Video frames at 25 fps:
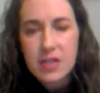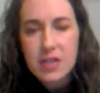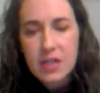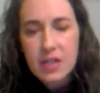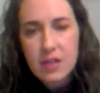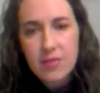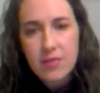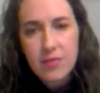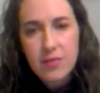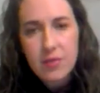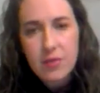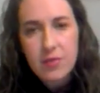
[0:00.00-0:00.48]

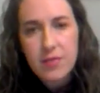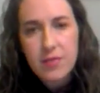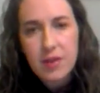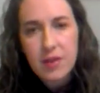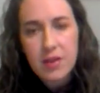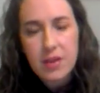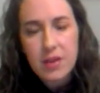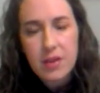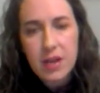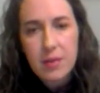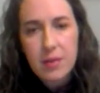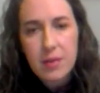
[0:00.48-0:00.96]
the fruit of
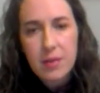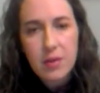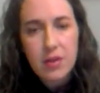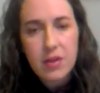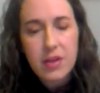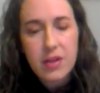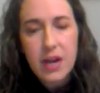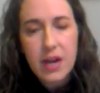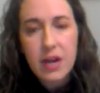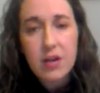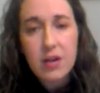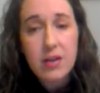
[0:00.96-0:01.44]
their labor,
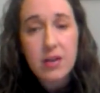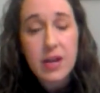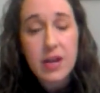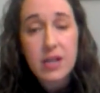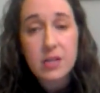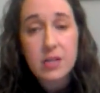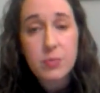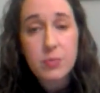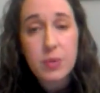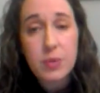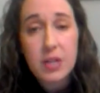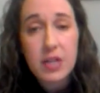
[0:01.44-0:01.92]
that
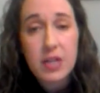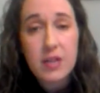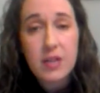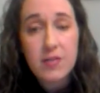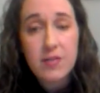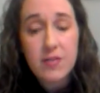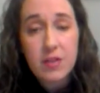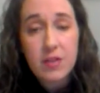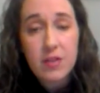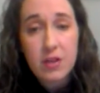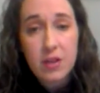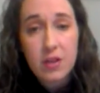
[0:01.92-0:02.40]
creates belief
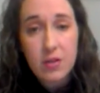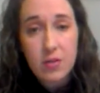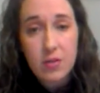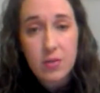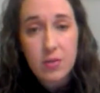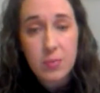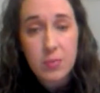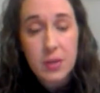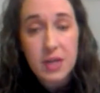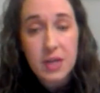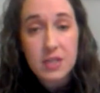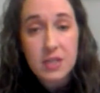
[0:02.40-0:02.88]
for you.
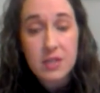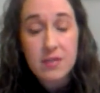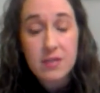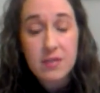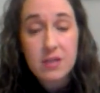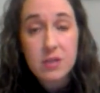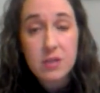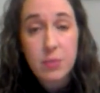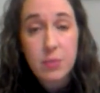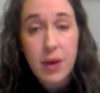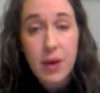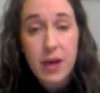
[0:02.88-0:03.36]
Because if
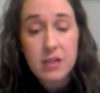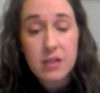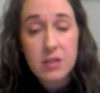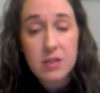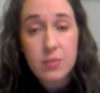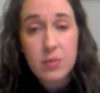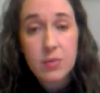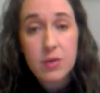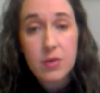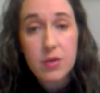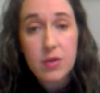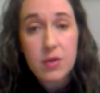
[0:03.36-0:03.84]
it's
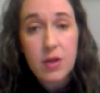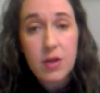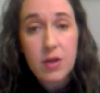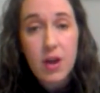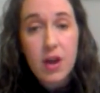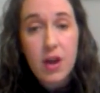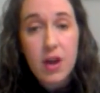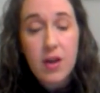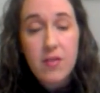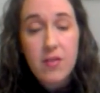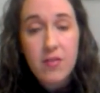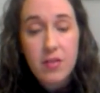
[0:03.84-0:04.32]
possible
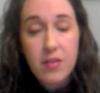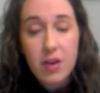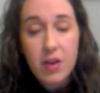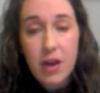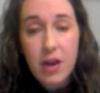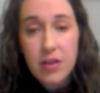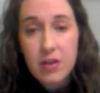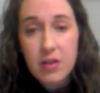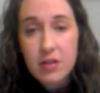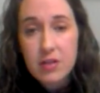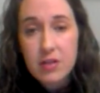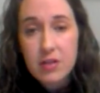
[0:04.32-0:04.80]
for
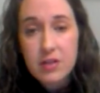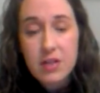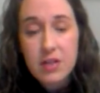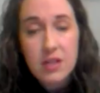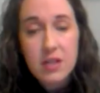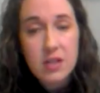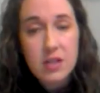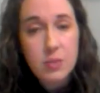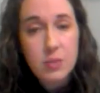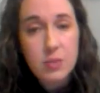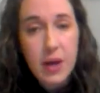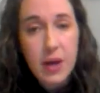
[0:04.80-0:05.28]
others, then
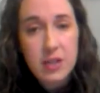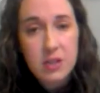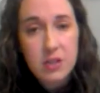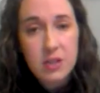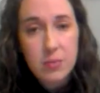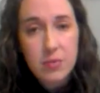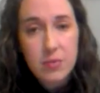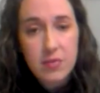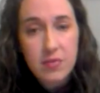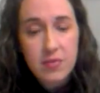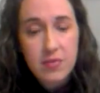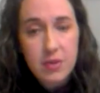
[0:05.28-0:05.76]
it's
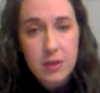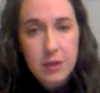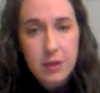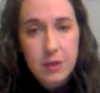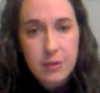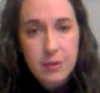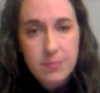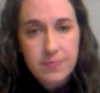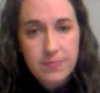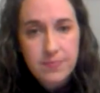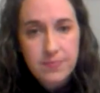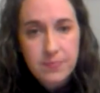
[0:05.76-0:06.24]
possible for you.
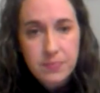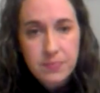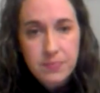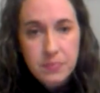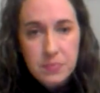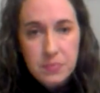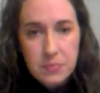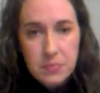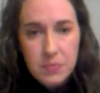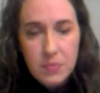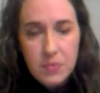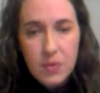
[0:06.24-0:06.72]

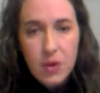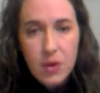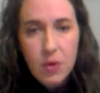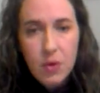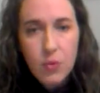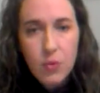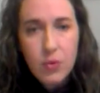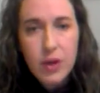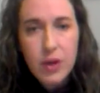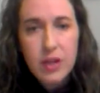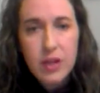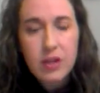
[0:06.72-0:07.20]

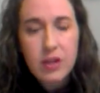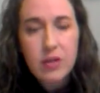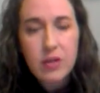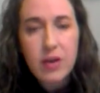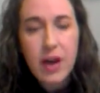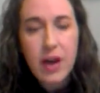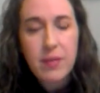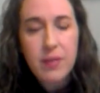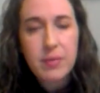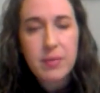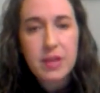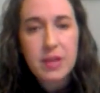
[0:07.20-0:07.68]
When you
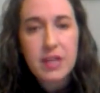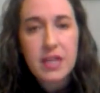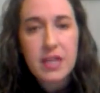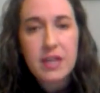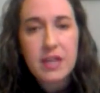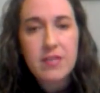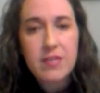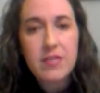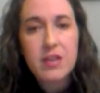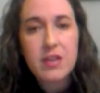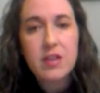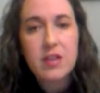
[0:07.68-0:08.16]
have
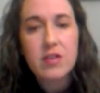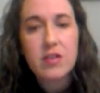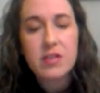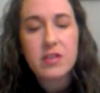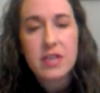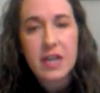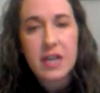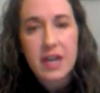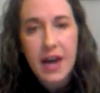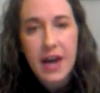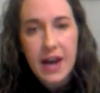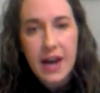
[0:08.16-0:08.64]
belief, then you
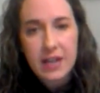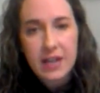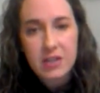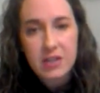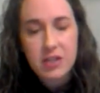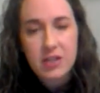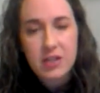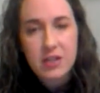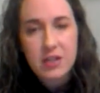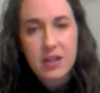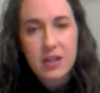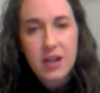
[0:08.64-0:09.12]
take
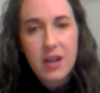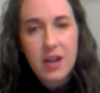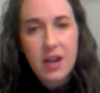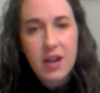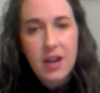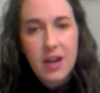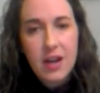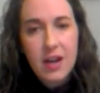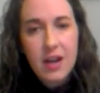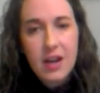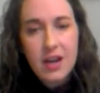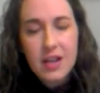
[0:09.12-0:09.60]
action.
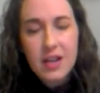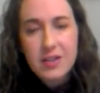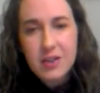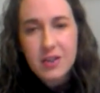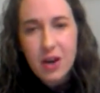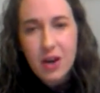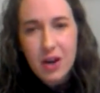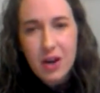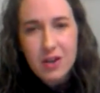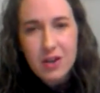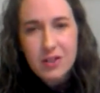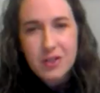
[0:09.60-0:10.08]
It's
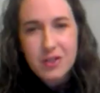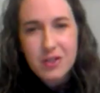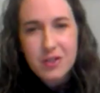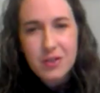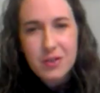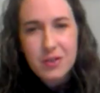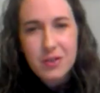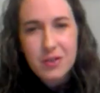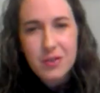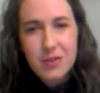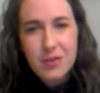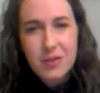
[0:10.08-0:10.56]
hard
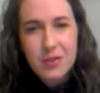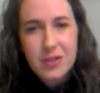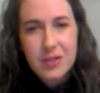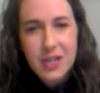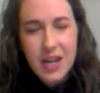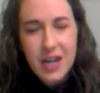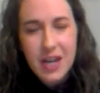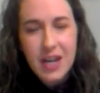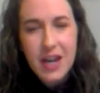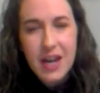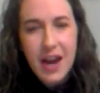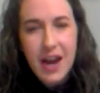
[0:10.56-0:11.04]
to
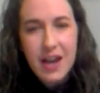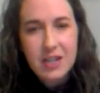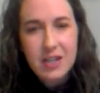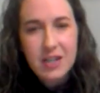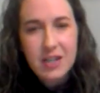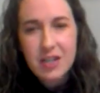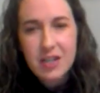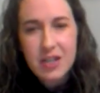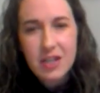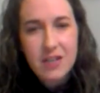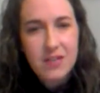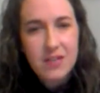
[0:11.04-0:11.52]
take
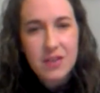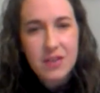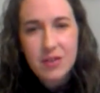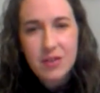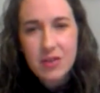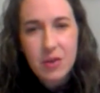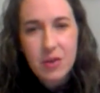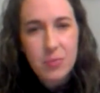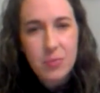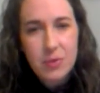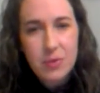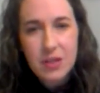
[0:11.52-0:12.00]
action if you
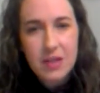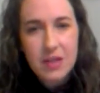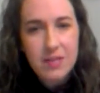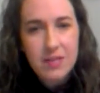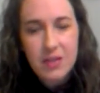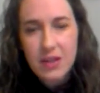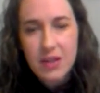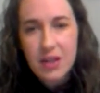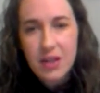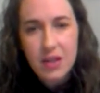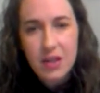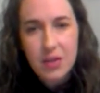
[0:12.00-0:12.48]
don't believe
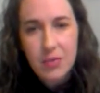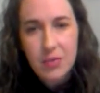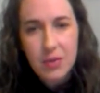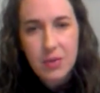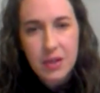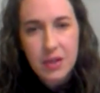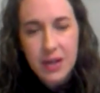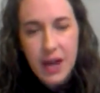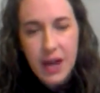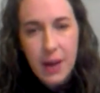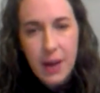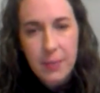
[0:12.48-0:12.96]
that it could
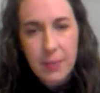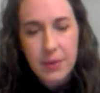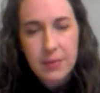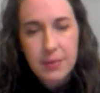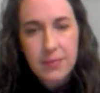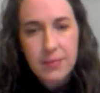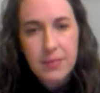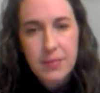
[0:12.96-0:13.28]
really happen.